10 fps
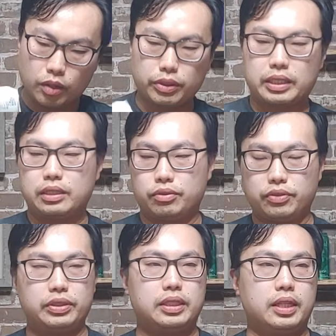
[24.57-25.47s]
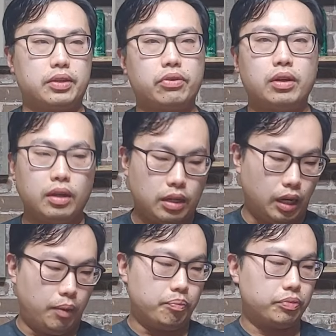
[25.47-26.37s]
I'm really excited to revisit this.
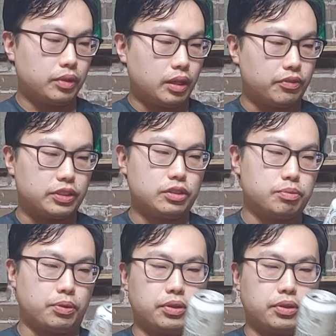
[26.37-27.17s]
Uh, Visits the